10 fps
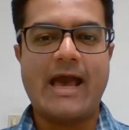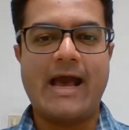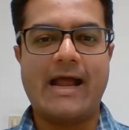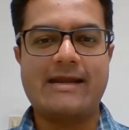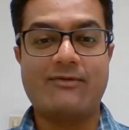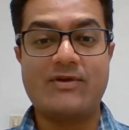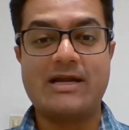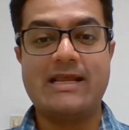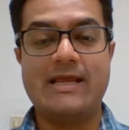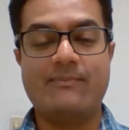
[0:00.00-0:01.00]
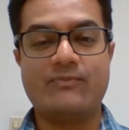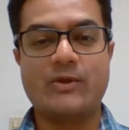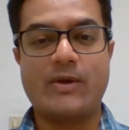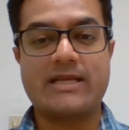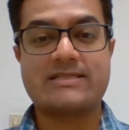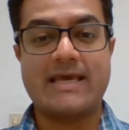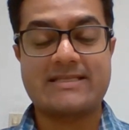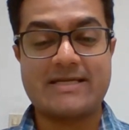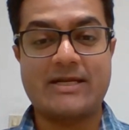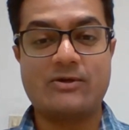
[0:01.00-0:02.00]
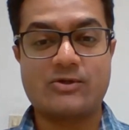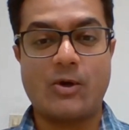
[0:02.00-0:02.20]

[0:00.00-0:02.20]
And definitely, excited to